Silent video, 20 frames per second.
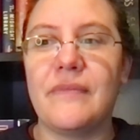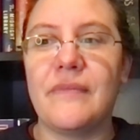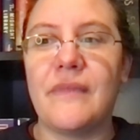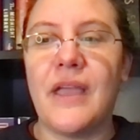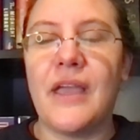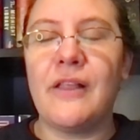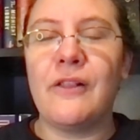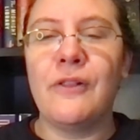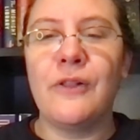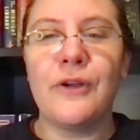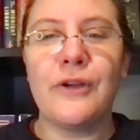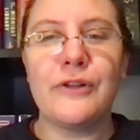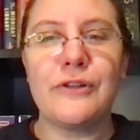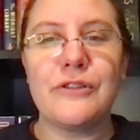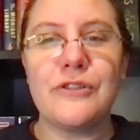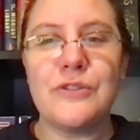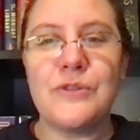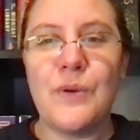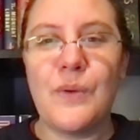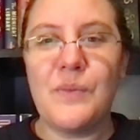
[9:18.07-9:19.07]
I learn
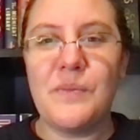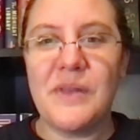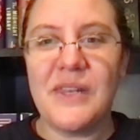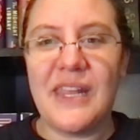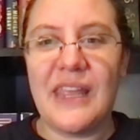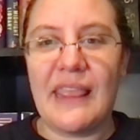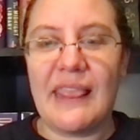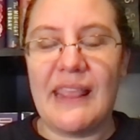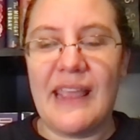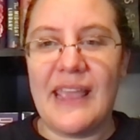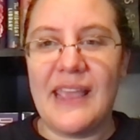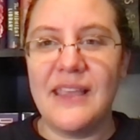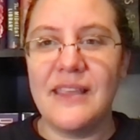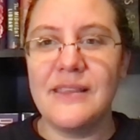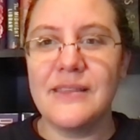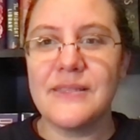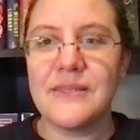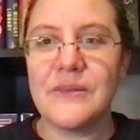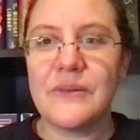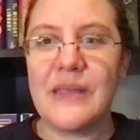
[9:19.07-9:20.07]
so many
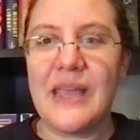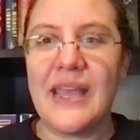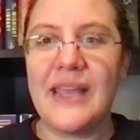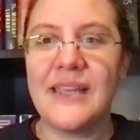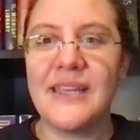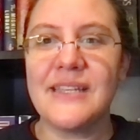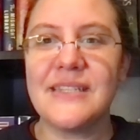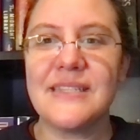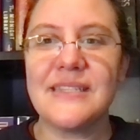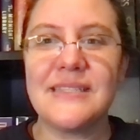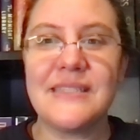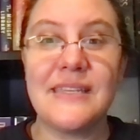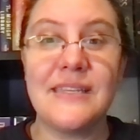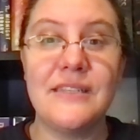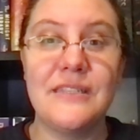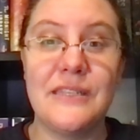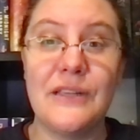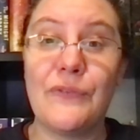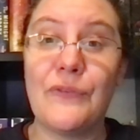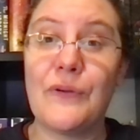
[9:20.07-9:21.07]
things and get to see
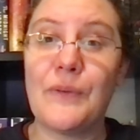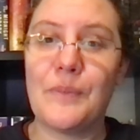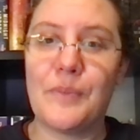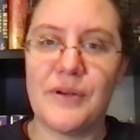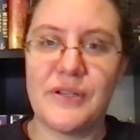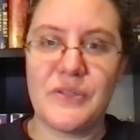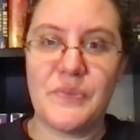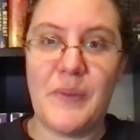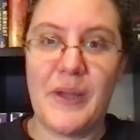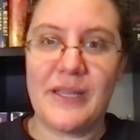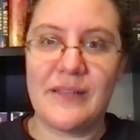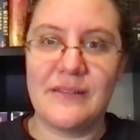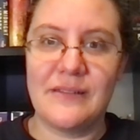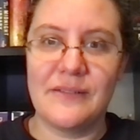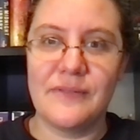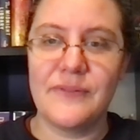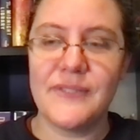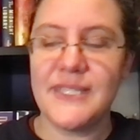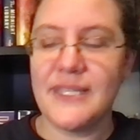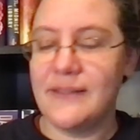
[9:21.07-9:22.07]
different
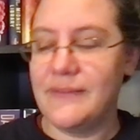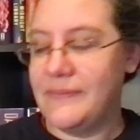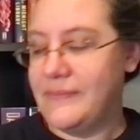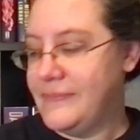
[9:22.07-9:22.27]
perspectives.